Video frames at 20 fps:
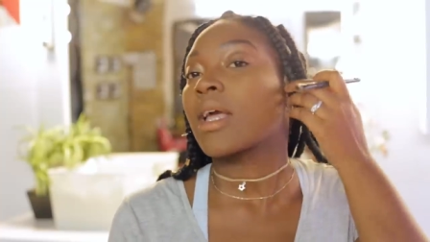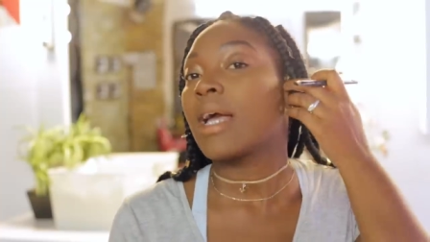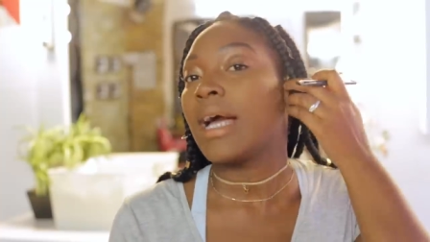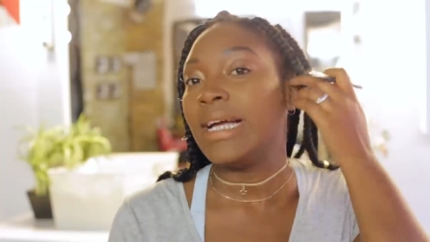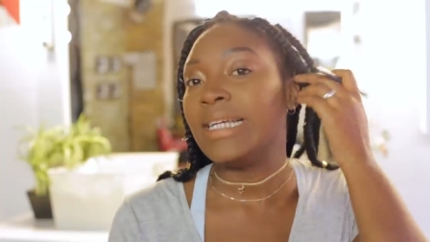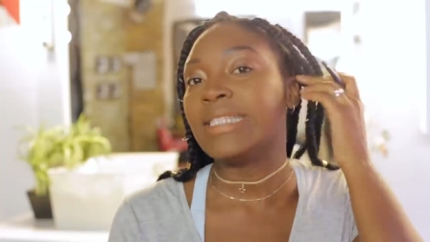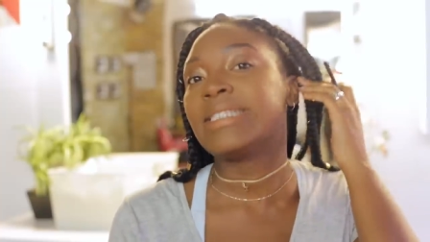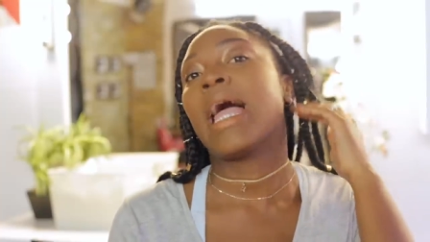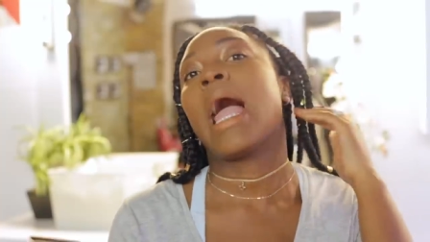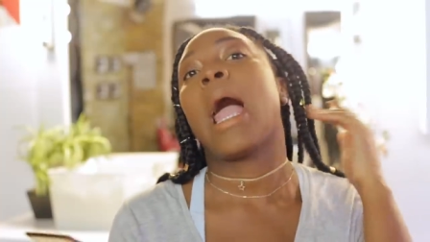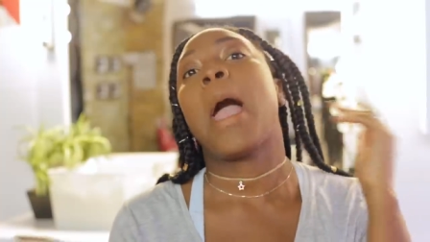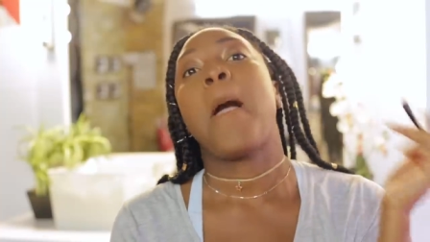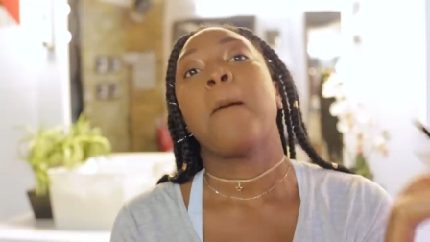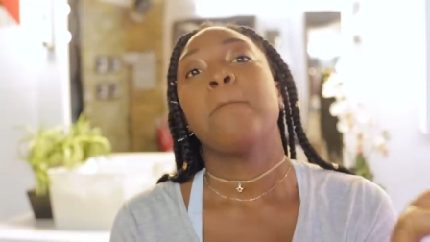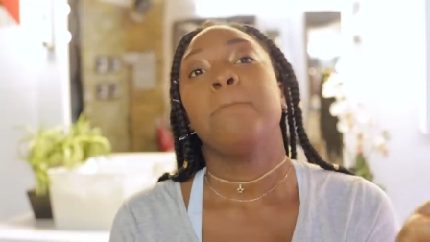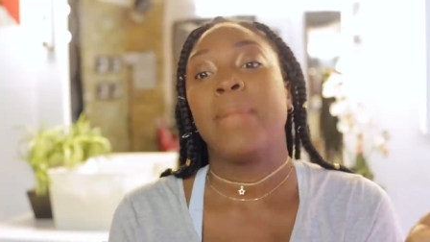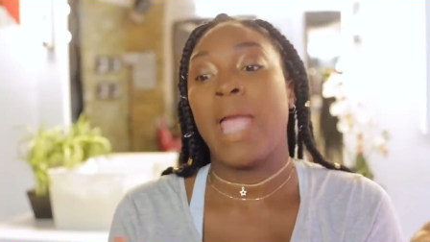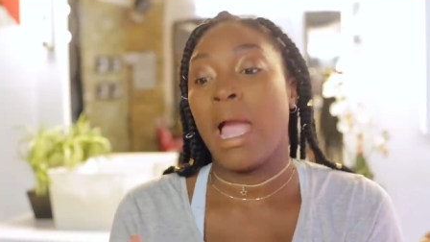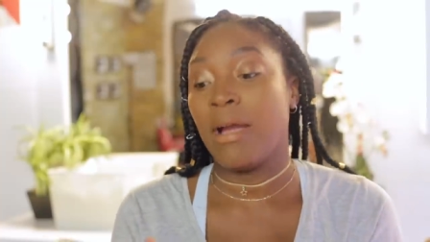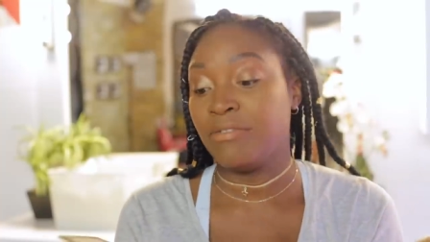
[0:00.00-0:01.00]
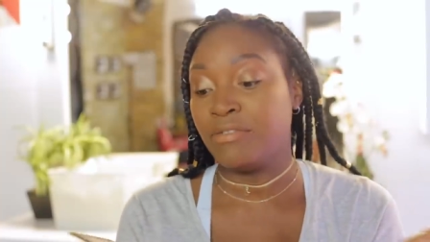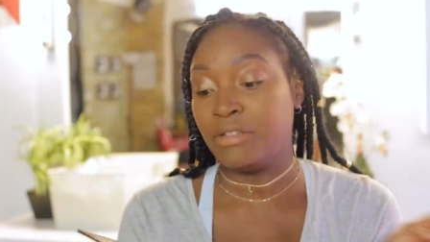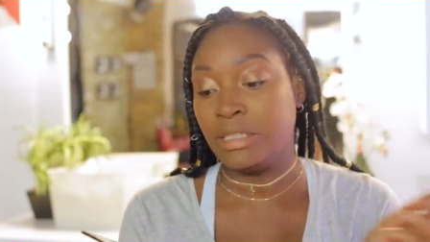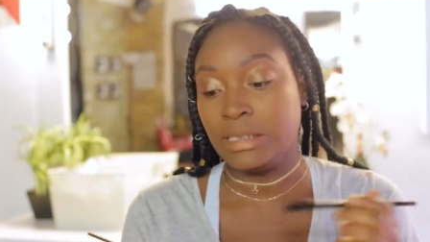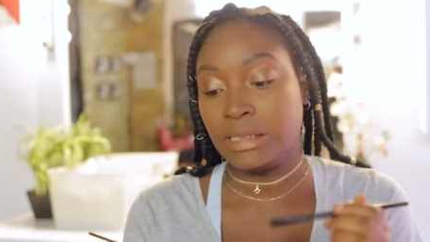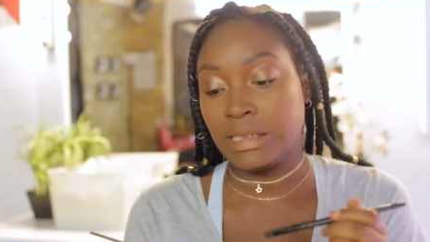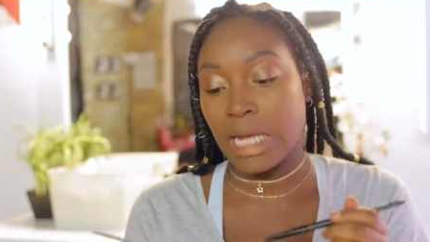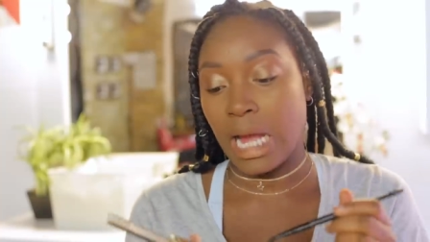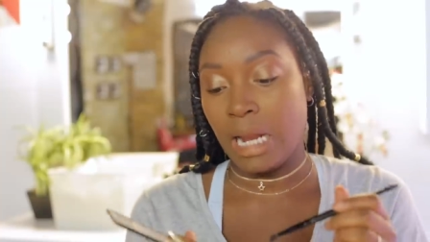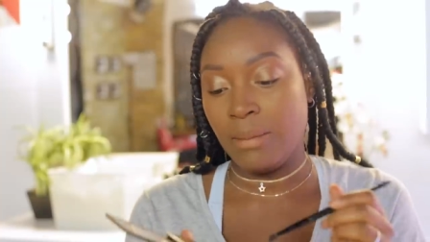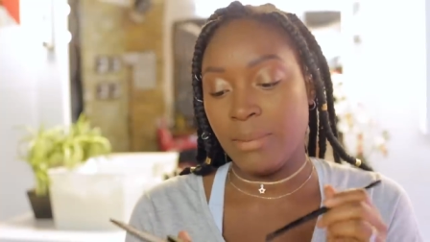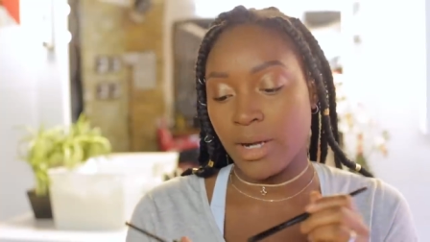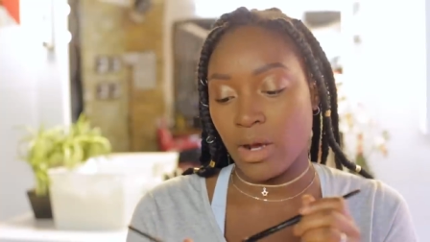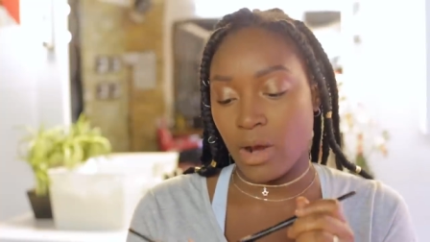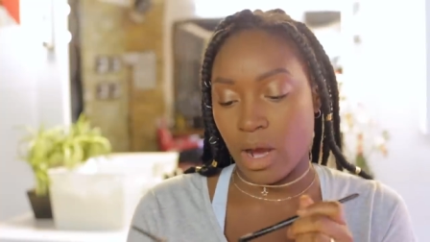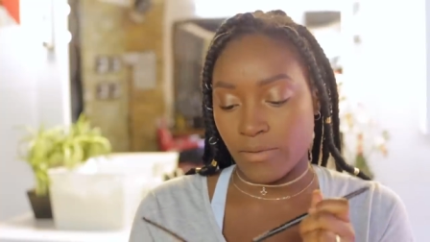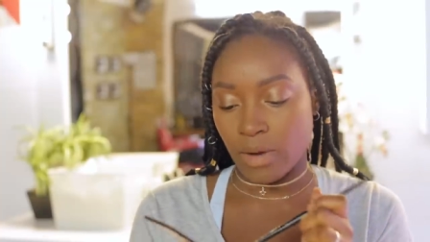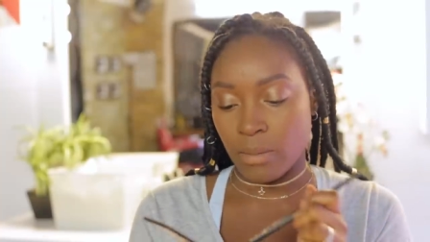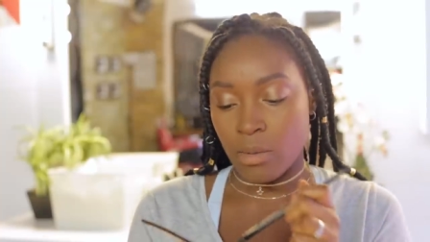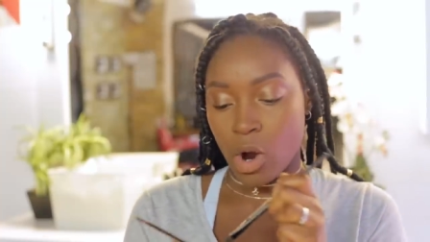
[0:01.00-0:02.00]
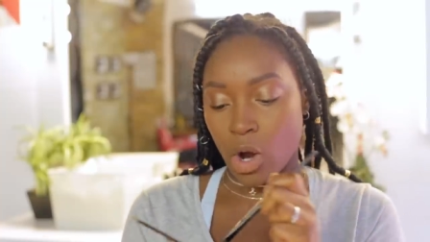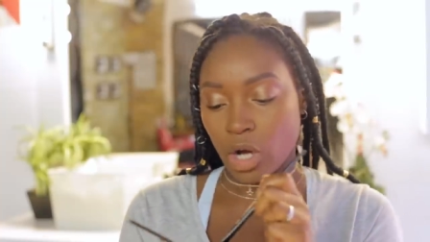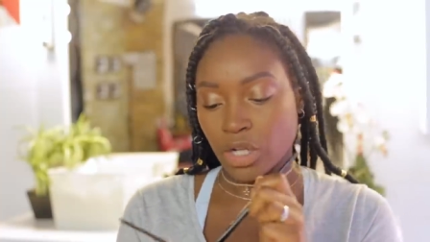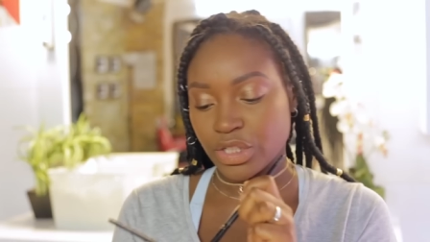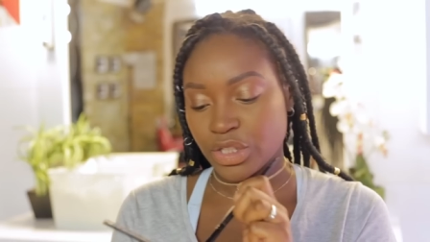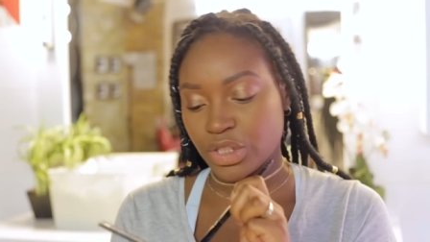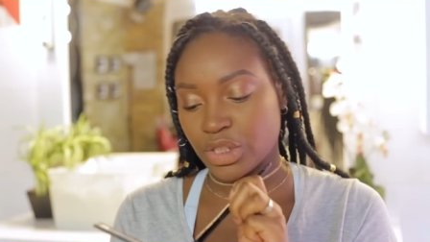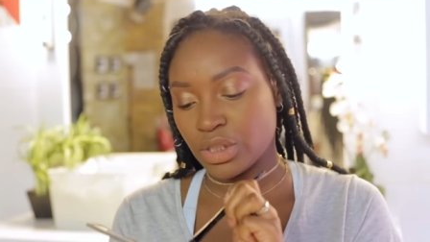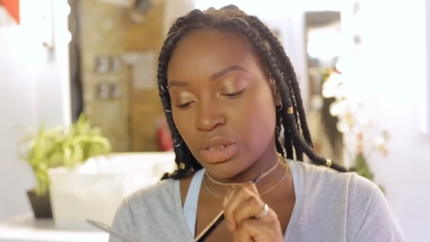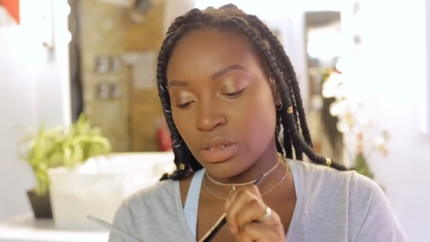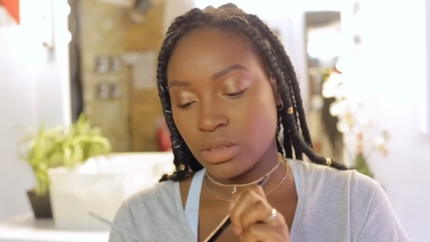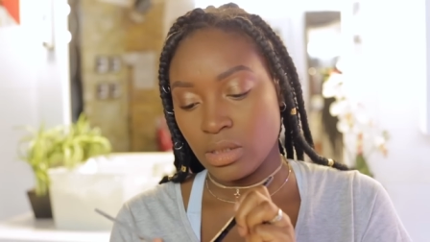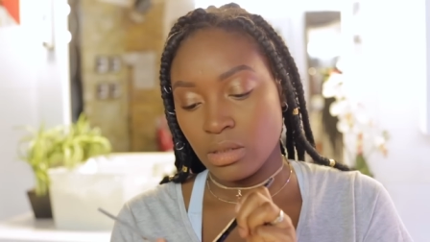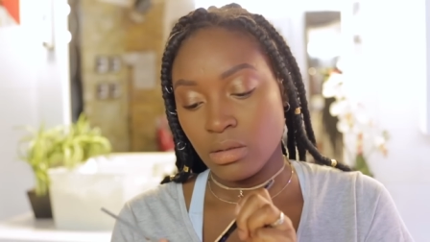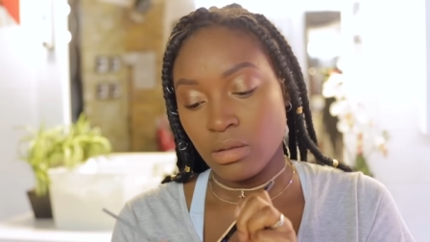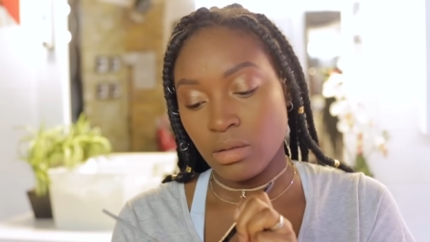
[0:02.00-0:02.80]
Guys, me I freestyle, me don't have a brush.